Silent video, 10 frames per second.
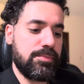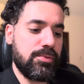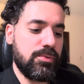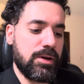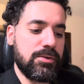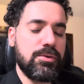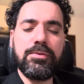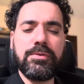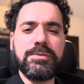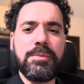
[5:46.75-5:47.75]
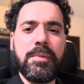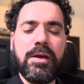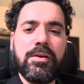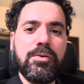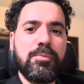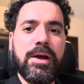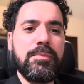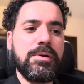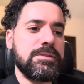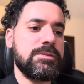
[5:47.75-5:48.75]
I don't know if he was the mayor or prime
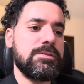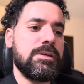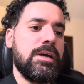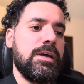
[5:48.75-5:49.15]
minister,